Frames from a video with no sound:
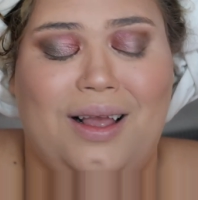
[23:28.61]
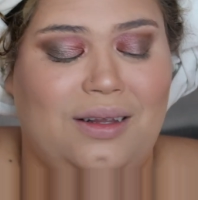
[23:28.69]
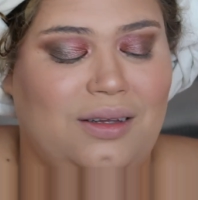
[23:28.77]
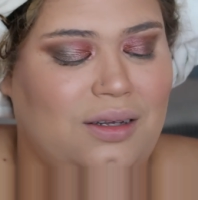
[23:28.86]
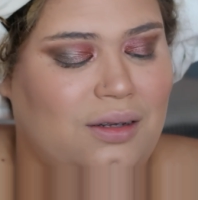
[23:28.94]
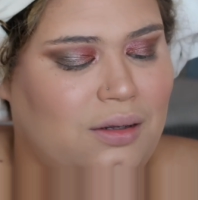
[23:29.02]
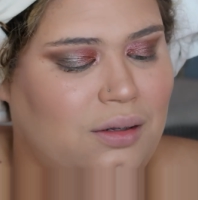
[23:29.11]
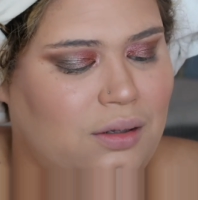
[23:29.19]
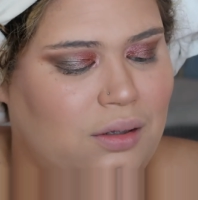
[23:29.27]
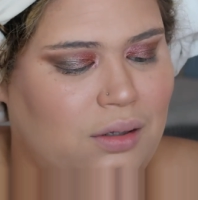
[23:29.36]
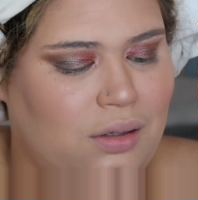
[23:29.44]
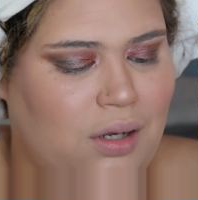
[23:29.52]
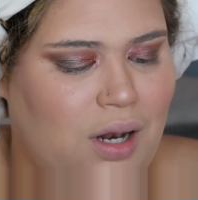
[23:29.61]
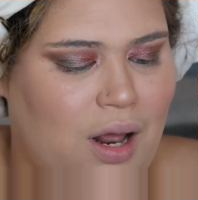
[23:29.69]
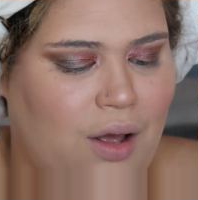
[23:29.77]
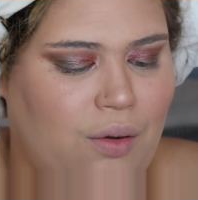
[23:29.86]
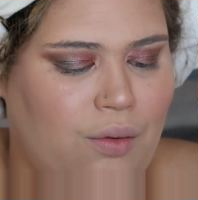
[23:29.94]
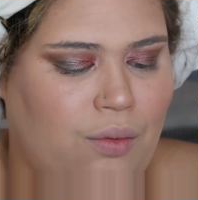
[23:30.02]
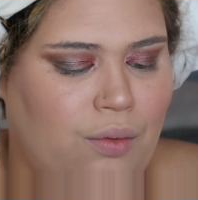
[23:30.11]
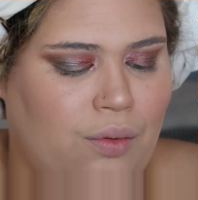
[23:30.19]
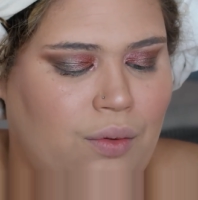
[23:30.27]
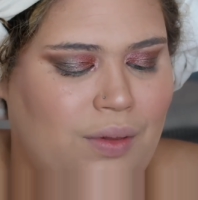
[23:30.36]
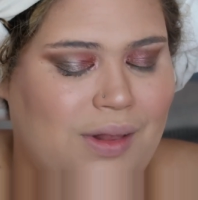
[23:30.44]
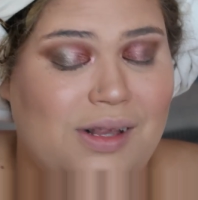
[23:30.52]
Is it? No.
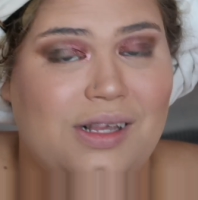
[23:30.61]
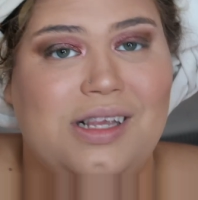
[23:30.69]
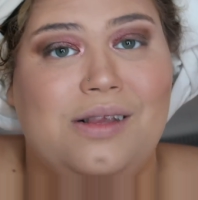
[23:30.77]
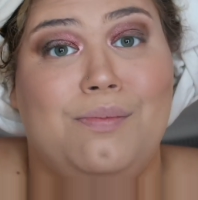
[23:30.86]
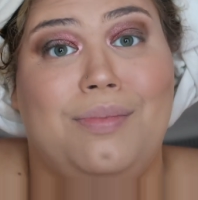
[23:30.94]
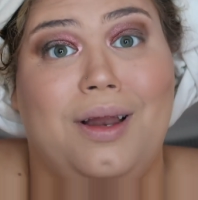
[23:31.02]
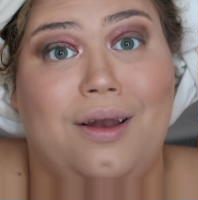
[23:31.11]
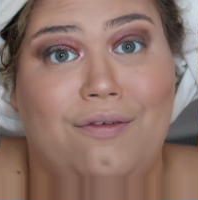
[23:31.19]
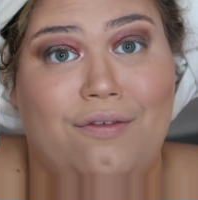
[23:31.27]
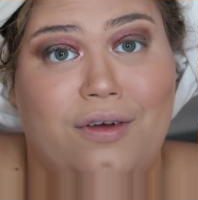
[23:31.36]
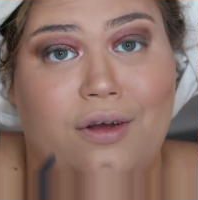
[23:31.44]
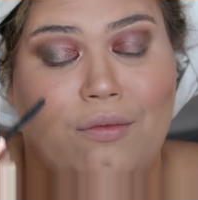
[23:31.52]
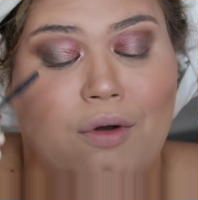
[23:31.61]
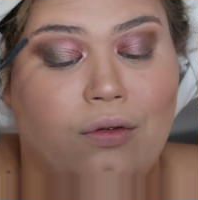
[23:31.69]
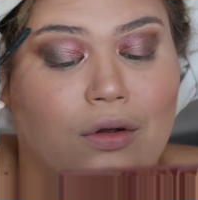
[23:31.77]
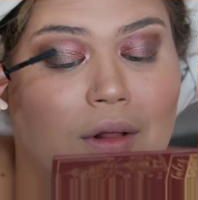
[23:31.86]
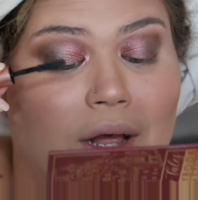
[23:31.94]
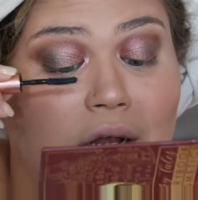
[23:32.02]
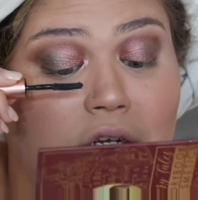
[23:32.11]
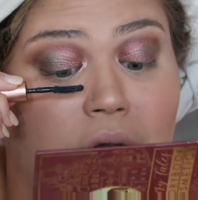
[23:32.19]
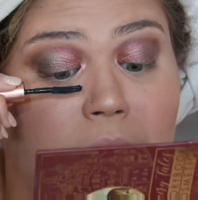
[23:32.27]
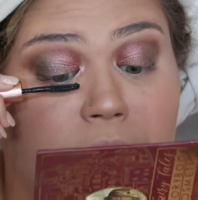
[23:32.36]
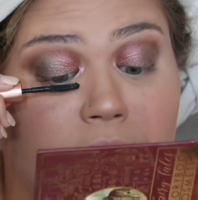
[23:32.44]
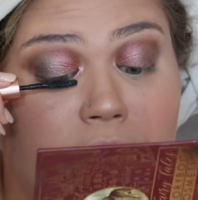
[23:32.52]
This is Benefit Roller Lash.
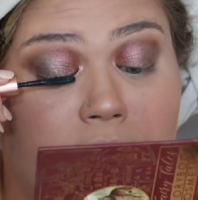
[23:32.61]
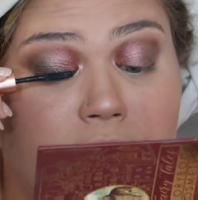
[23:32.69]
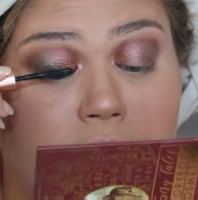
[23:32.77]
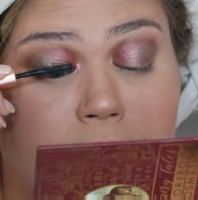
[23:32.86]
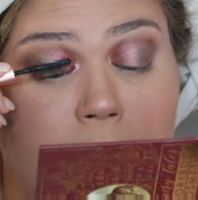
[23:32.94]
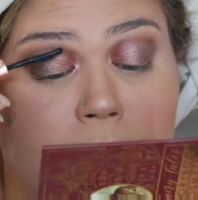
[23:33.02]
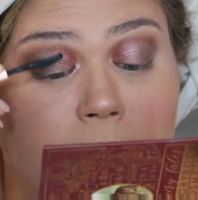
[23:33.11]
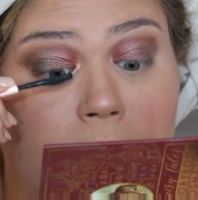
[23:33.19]
I'm crazy.